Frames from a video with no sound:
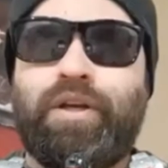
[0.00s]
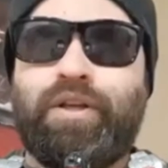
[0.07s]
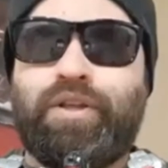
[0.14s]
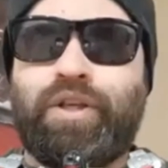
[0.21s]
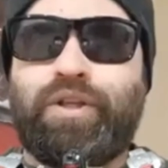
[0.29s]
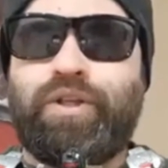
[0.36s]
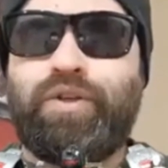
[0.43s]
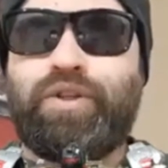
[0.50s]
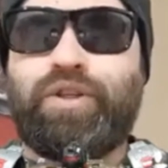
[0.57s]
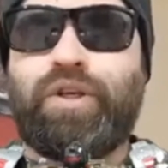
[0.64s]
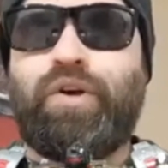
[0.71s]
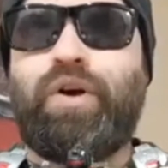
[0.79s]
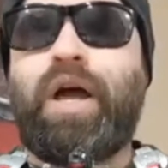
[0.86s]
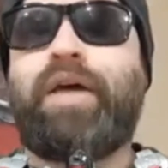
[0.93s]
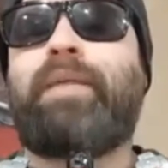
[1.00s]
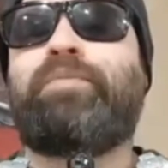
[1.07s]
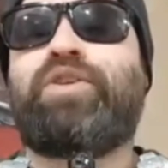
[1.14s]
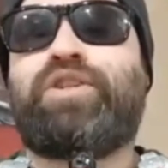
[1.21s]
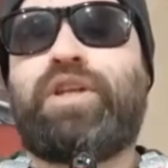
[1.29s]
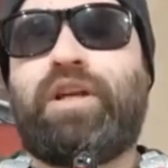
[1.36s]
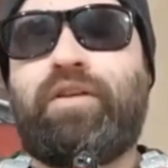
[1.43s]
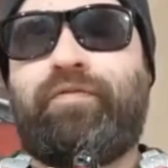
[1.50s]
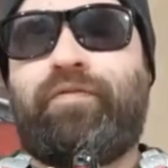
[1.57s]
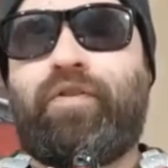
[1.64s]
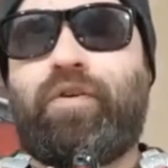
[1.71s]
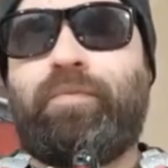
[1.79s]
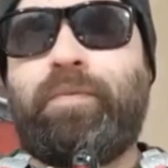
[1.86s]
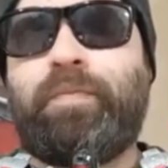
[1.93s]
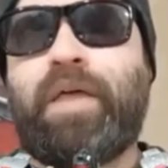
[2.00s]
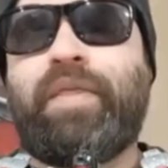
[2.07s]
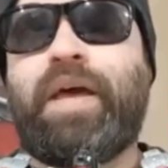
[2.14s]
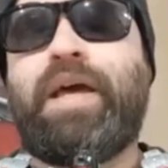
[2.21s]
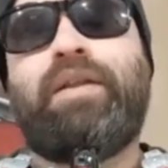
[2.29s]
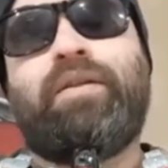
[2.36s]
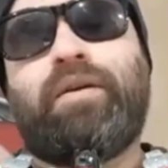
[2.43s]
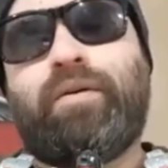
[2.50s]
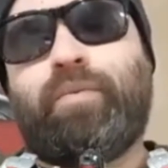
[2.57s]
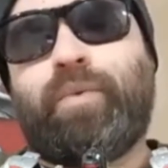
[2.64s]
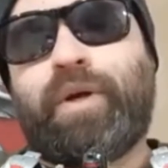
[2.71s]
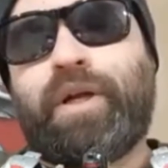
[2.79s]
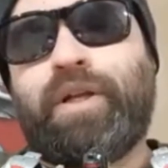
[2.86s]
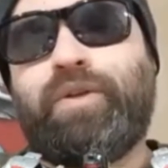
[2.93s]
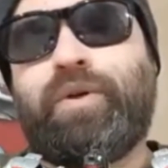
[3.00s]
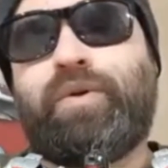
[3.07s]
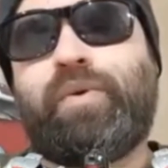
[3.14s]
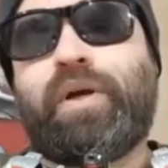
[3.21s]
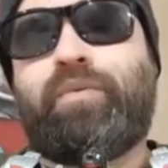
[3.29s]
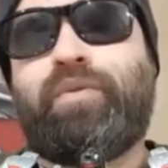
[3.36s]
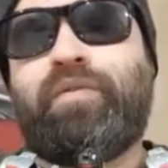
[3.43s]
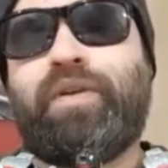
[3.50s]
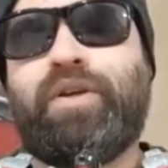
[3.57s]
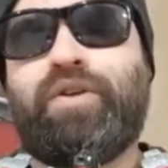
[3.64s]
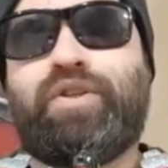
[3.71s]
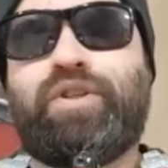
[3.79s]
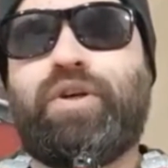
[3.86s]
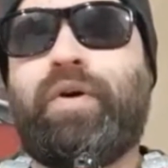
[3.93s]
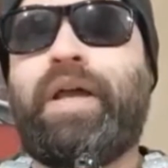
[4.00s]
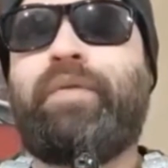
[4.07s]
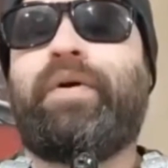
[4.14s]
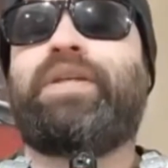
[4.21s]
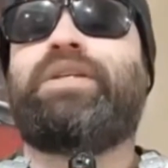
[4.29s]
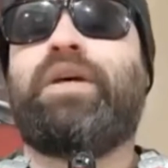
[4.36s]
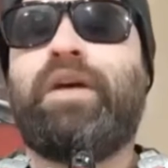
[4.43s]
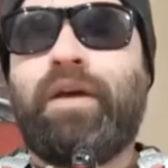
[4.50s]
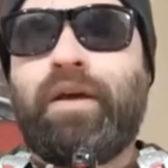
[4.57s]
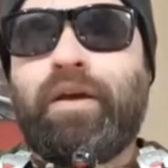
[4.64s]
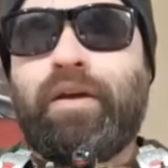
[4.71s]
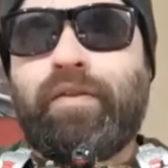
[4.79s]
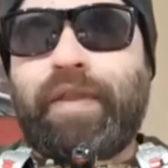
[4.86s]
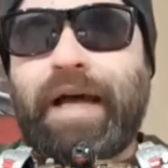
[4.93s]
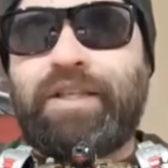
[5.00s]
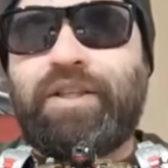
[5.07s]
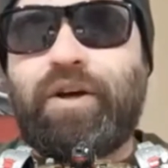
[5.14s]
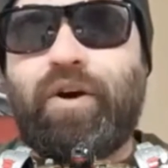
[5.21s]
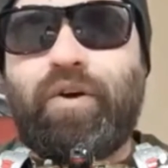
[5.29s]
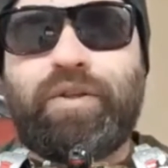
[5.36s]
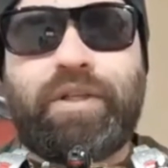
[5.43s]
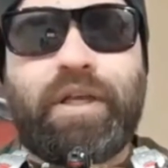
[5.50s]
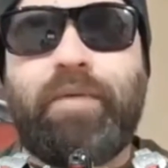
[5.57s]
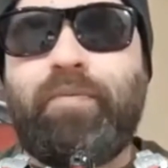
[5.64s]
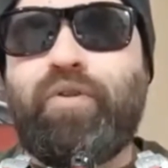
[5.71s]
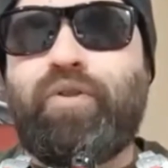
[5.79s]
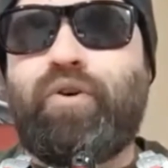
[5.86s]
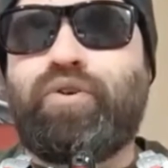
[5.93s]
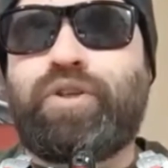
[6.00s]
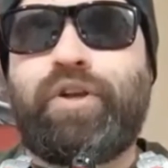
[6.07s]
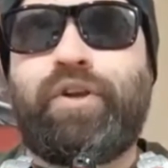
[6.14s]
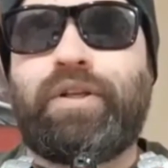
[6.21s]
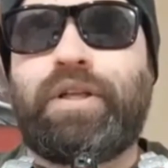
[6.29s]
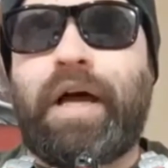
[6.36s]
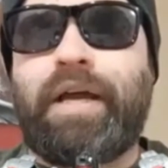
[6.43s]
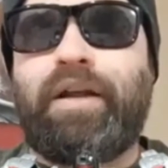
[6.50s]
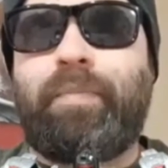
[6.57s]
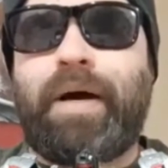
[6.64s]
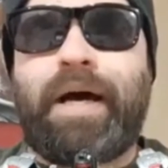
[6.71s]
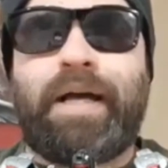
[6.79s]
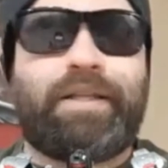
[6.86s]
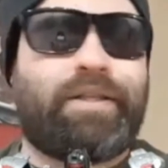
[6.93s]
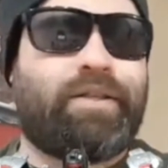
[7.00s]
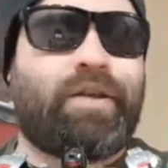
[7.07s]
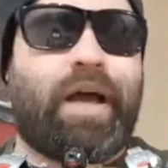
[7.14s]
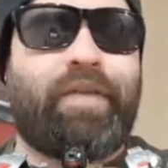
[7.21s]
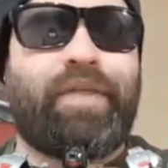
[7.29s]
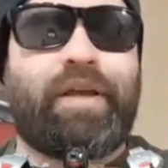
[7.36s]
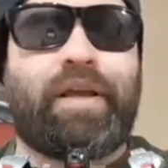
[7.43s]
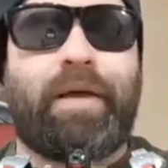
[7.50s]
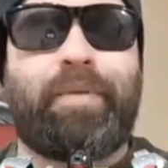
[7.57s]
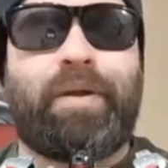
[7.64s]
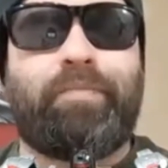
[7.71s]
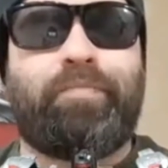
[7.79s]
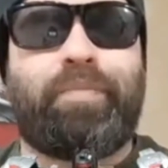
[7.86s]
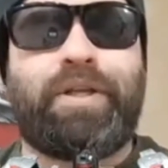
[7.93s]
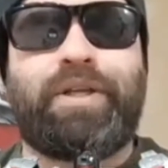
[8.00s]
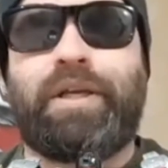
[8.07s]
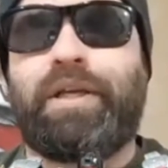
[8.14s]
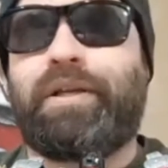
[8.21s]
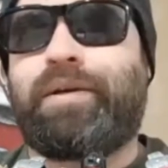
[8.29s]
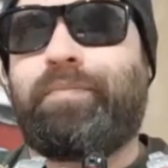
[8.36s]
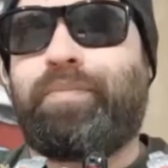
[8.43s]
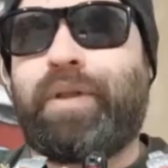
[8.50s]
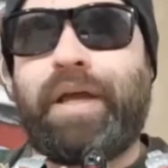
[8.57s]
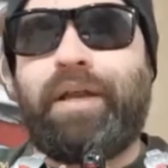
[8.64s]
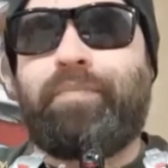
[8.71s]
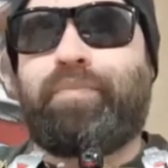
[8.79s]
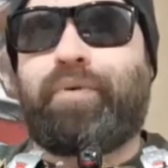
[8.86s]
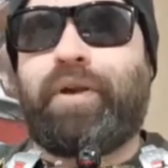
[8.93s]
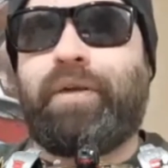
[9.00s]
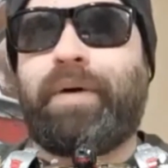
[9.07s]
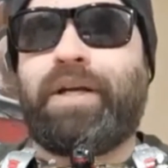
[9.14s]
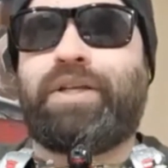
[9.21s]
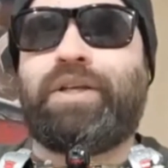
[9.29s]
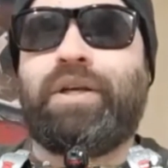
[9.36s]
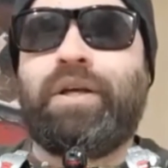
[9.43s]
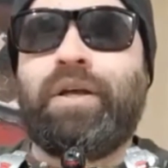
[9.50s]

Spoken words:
to do so, and I'm just going to form them, and then we're going to do a quick review. So anyways, that's the whole team. Those are your Dinobots. I think I've been bitching and complaining pretty much